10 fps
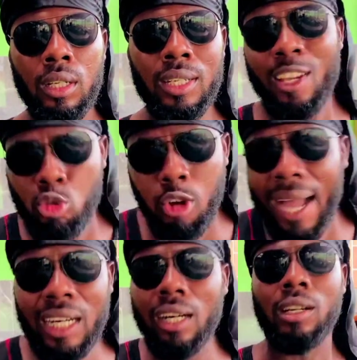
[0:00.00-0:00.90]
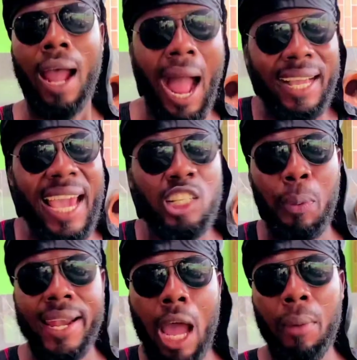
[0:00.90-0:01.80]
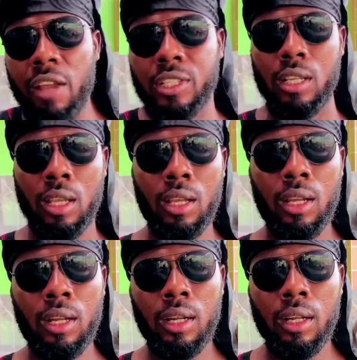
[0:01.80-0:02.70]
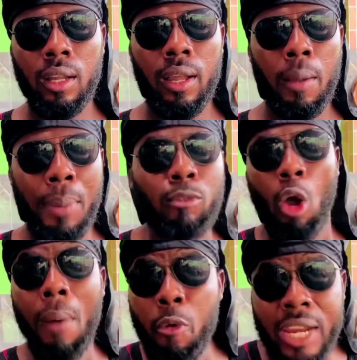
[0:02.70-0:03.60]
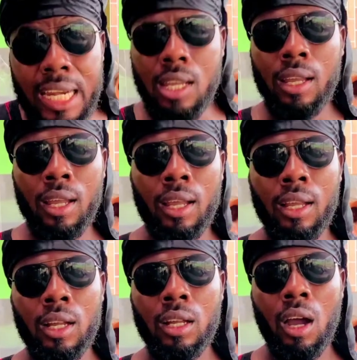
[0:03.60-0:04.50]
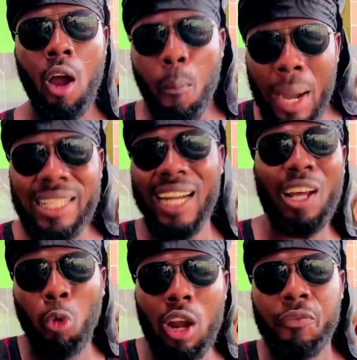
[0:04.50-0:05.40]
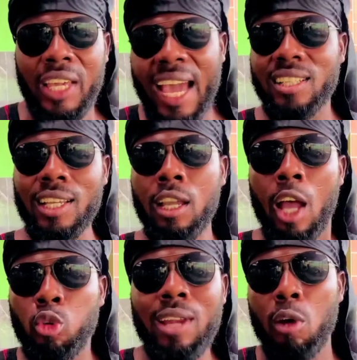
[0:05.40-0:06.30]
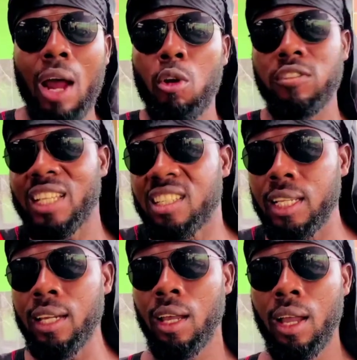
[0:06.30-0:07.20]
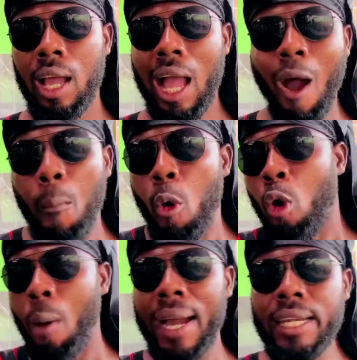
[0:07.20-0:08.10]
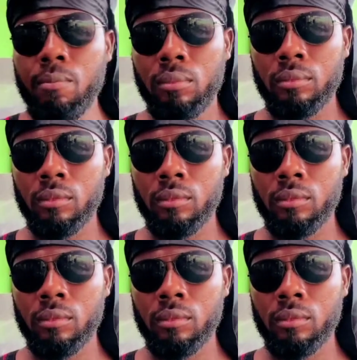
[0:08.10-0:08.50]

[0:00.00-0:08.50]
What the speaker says: They struggled against Benab FC. But I'm winning. Omanya the qualification to the round of 16. Omo come anim.